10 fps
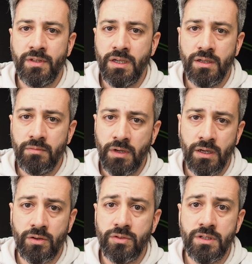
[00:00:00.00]
the
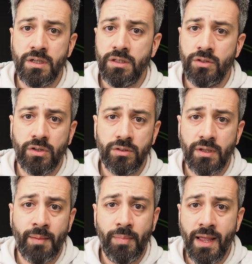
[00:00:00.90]
concerns don't
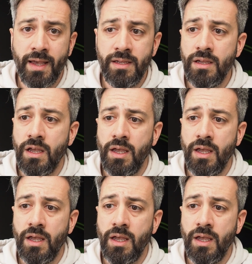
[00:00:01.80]
apply,